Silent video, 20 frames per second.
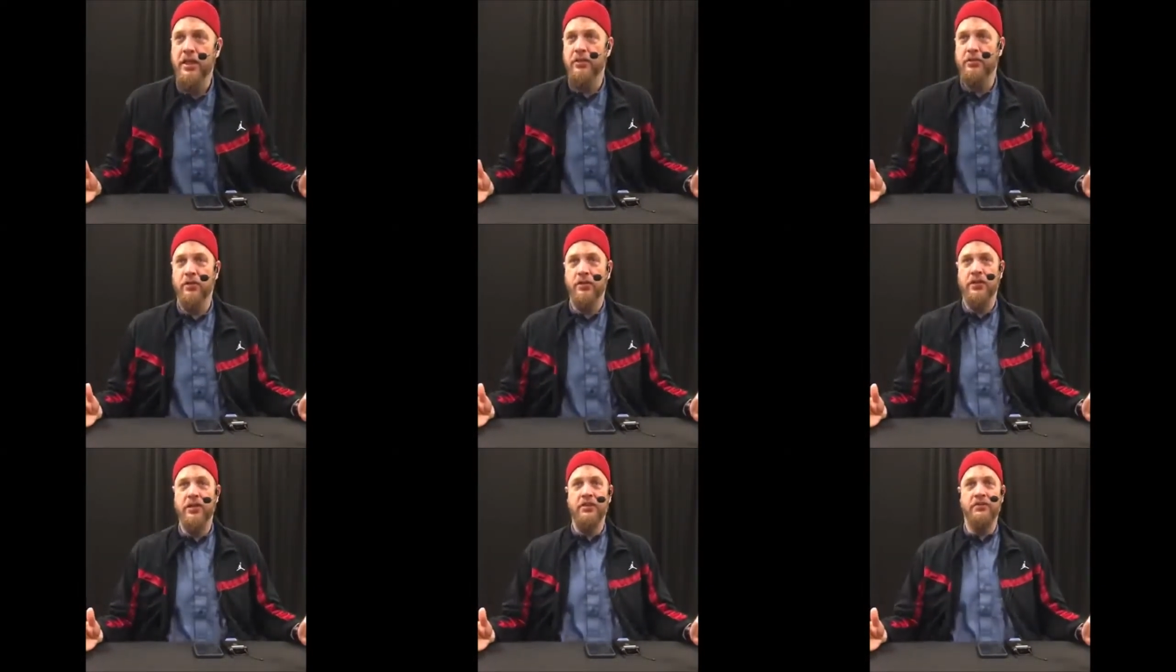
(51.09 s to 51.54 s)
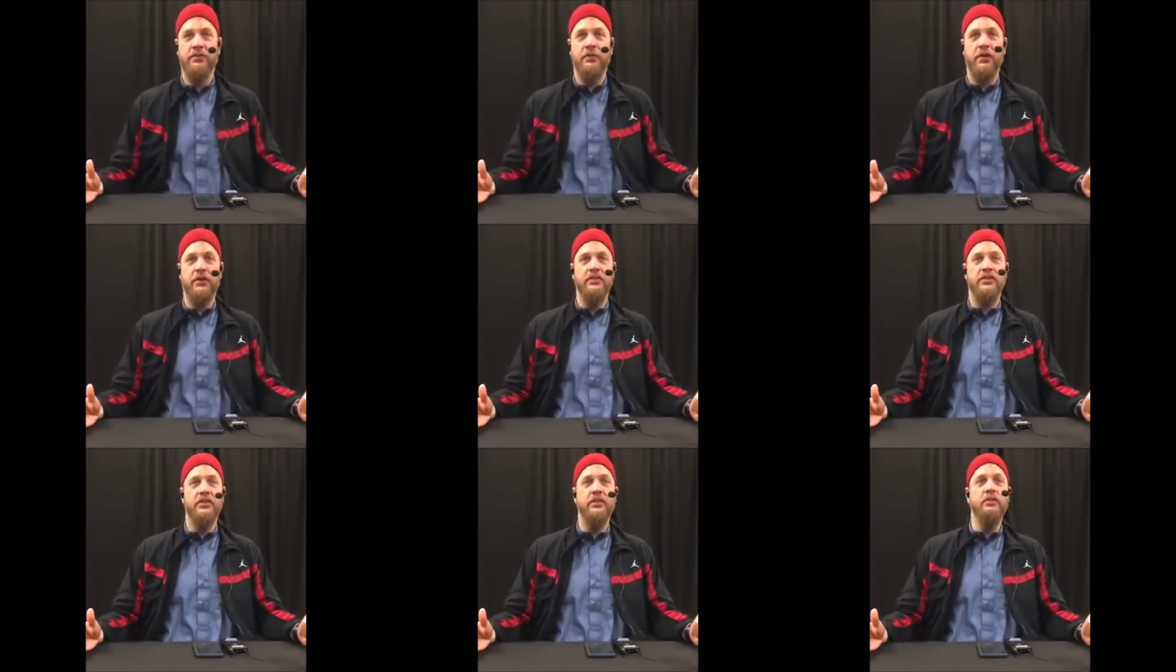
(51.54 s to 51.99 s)
So this
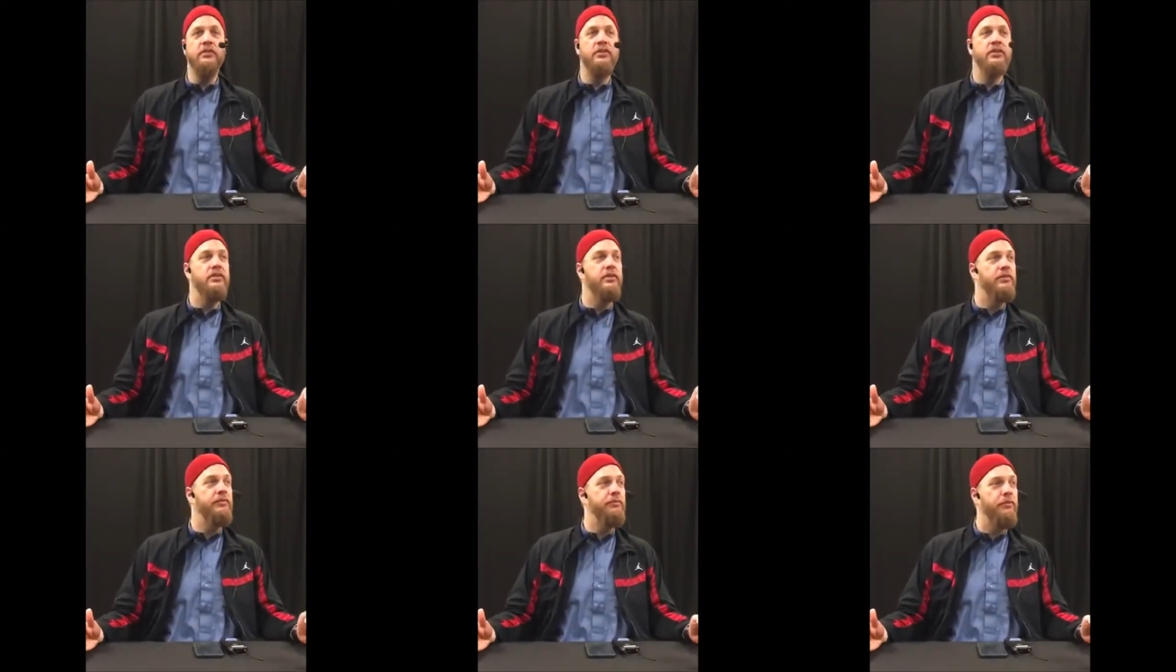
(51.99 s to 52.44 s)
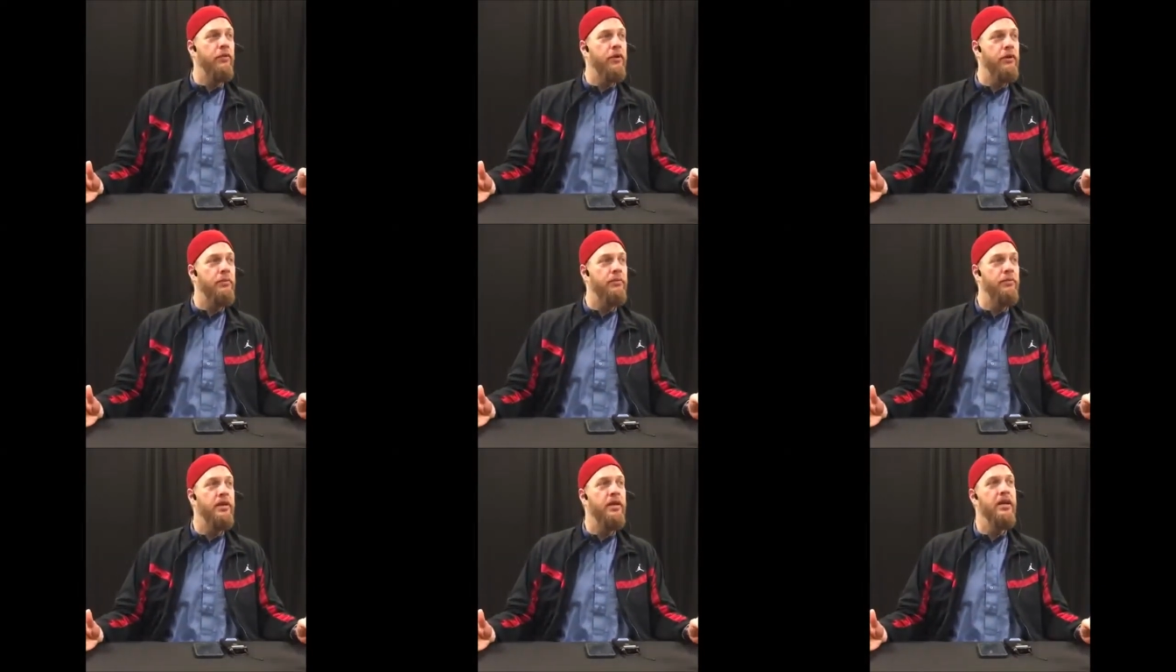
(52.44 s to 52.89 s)
verse uses the
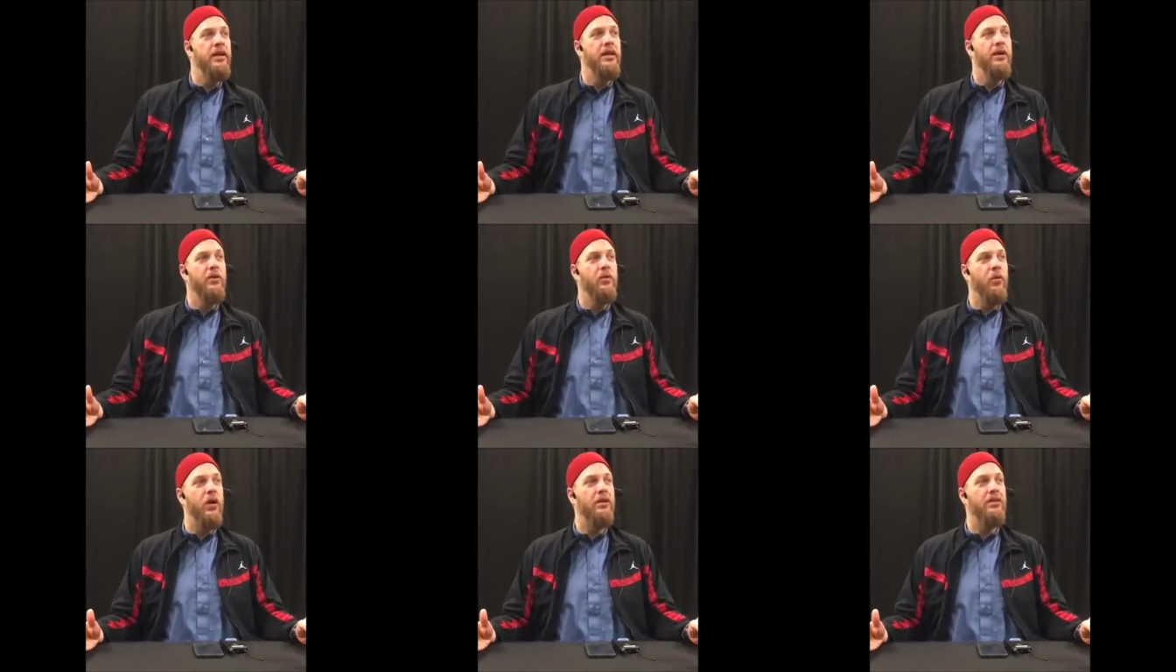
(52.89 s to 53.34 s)
form,